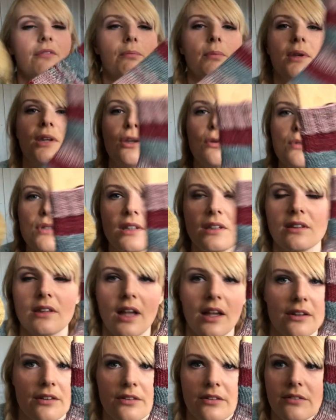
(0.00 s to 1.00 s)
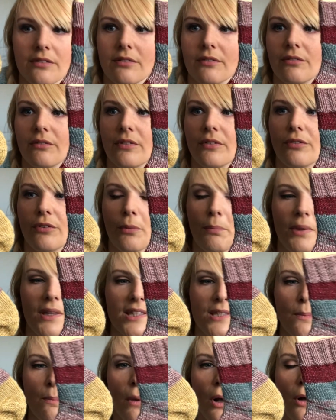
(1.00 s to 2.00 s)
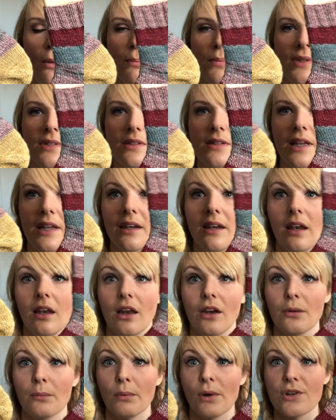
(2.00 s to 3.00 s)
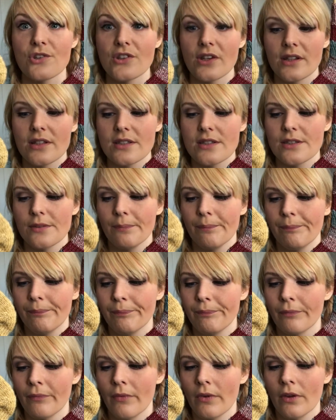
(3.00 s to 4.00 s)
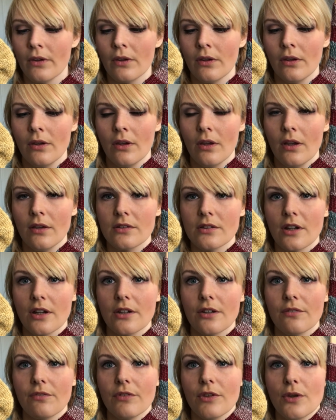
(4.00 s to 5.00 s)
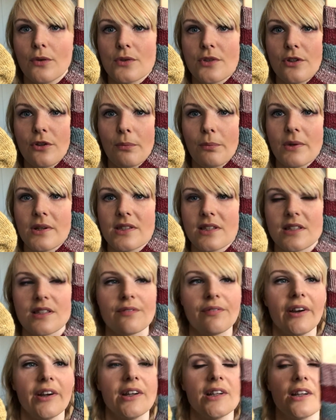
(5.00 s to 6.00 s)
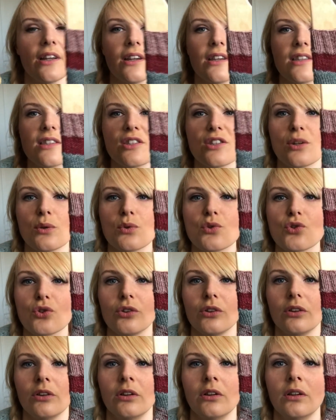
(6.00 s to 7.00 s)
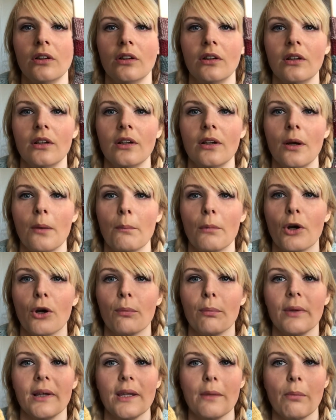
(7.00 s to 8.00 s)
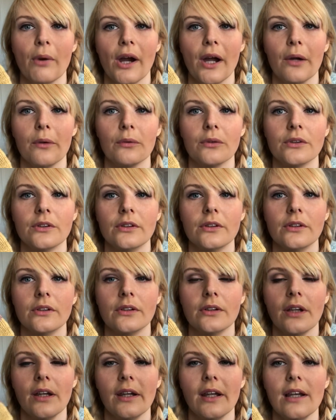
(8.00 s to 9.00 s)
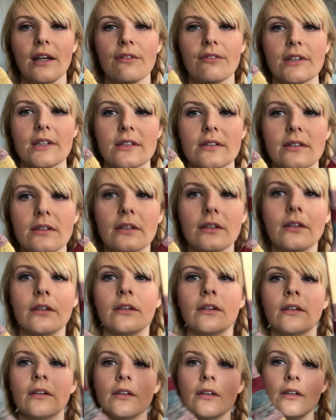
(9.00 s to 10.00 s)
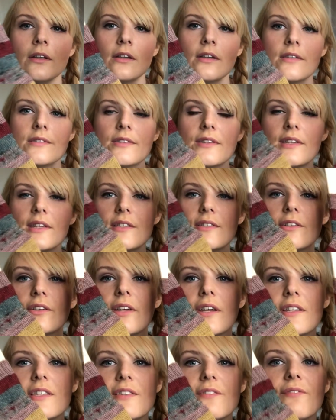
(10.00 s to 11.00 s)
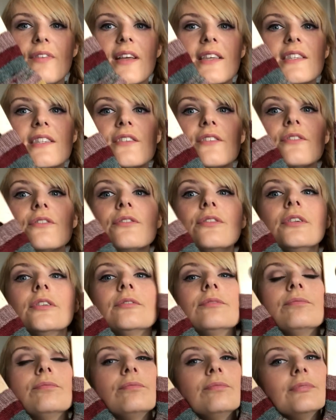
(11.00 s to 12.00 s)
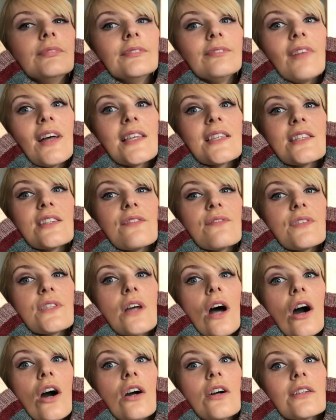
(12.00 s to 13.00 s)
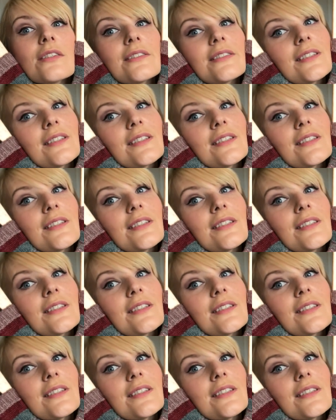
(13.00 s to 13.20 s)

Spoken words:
been using that for bits and bobs in a lot of projects to kind of use it up because it's a very nice neutral purpley brown, and I love it. So these are nice and festive socks.